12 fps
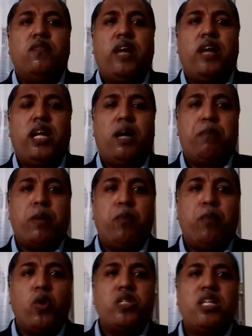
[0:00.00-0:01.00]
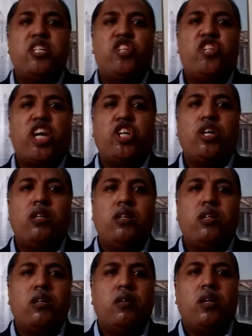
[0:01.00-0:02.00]
when a proposal
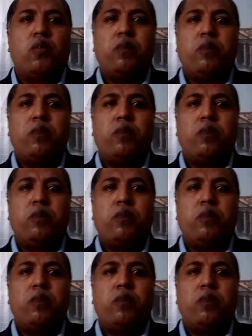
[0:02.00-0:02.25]
rejection,